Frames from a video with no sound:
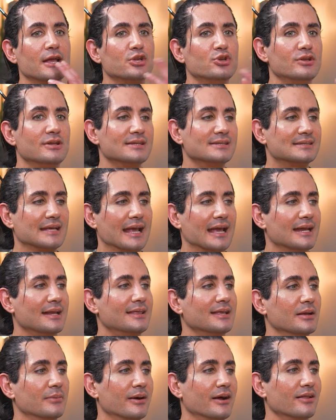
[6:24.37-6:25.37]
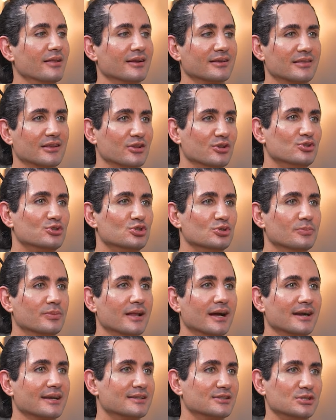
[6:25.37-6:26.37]
You didn't say anything about like the YouTube
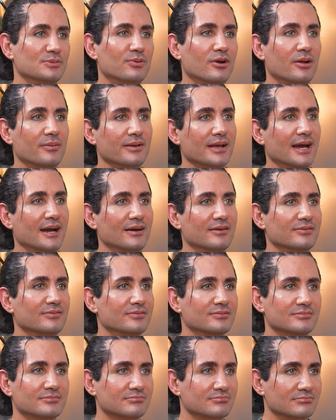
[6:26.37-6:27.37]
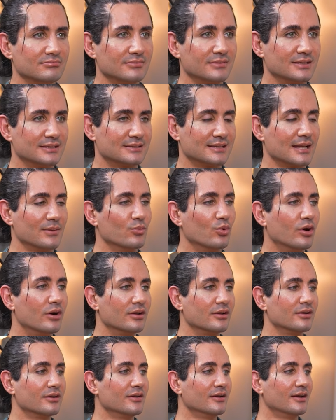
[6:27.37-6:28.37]
plaque because you probably have the same
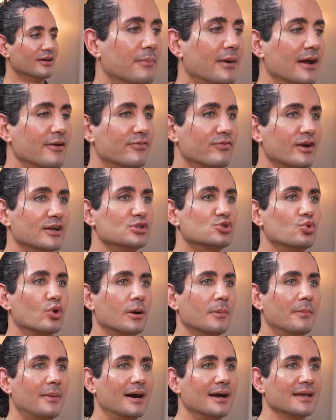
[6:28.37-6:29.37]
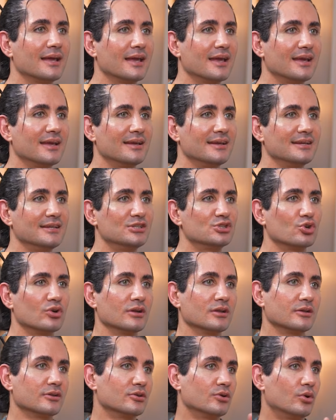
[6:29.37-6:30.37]
one. My friends who are my age
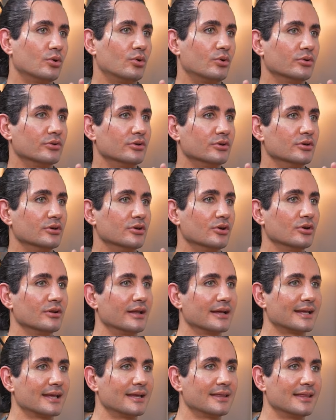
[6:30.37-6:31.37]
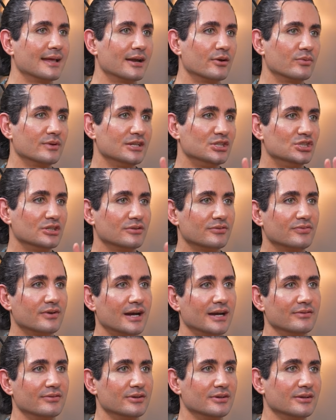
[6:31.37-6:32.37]
or a little older or like in that region,
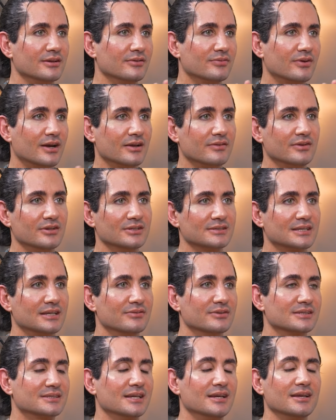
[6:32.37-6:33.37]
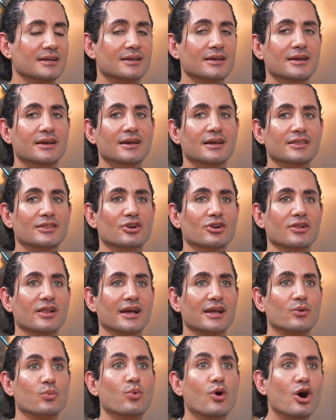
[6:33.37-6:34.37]
five re five years give or take, they're
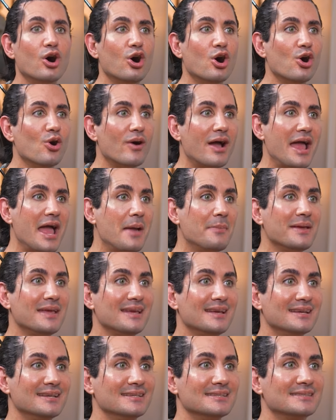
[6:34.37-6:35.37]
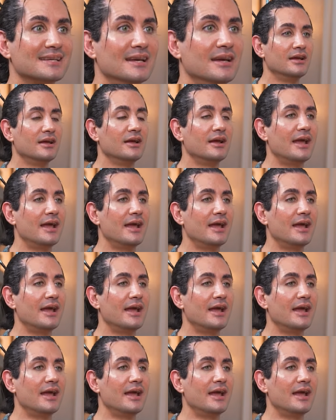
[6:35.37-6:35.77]
like, "Whoa, Emmys!"